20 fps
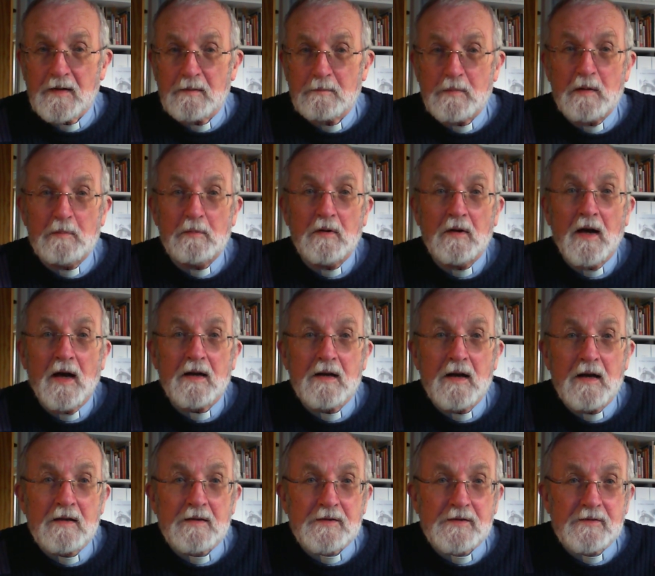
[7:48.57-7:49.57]
People like
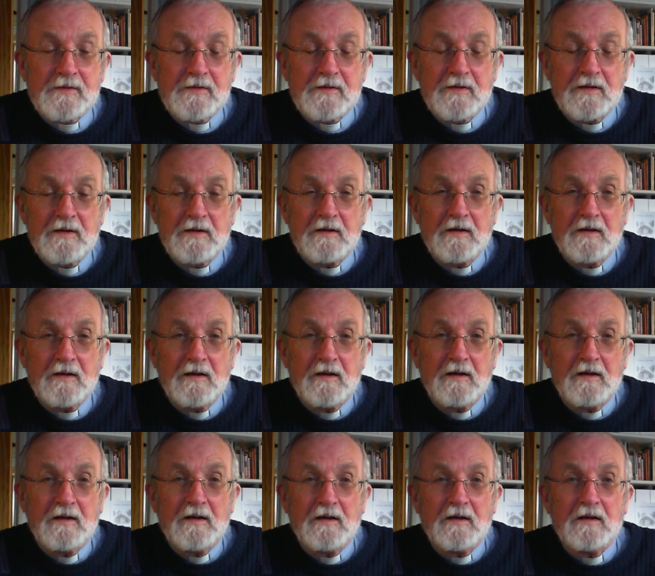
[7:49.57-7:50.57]
us,
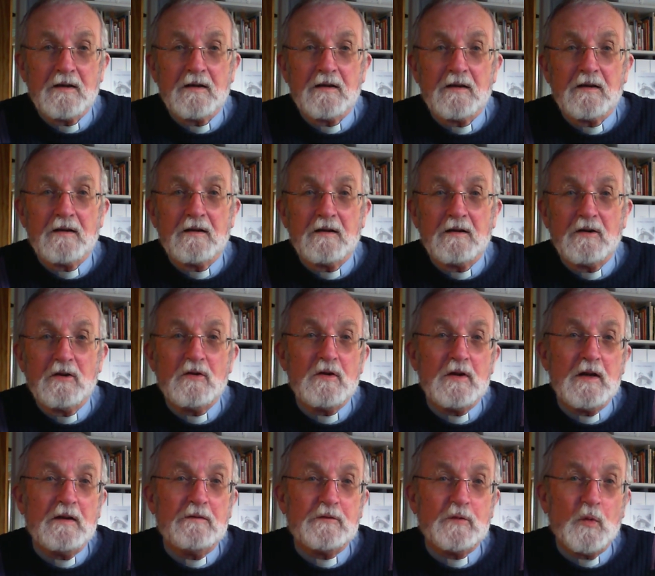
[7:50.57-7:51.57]
who
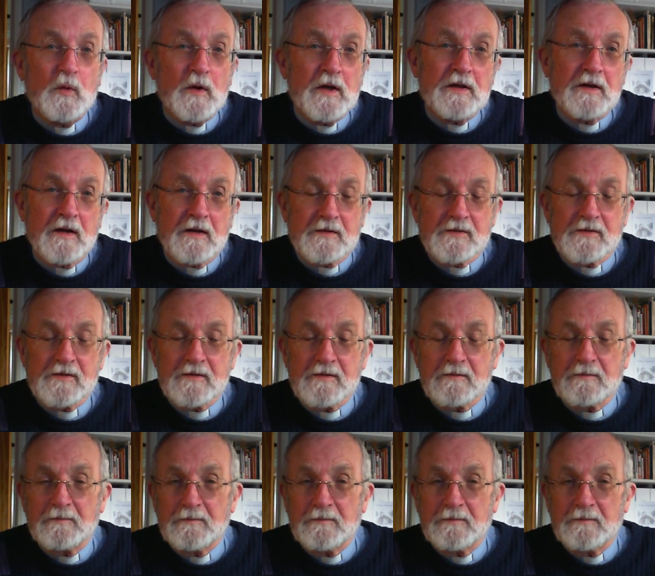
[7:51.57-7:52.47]
lived with us,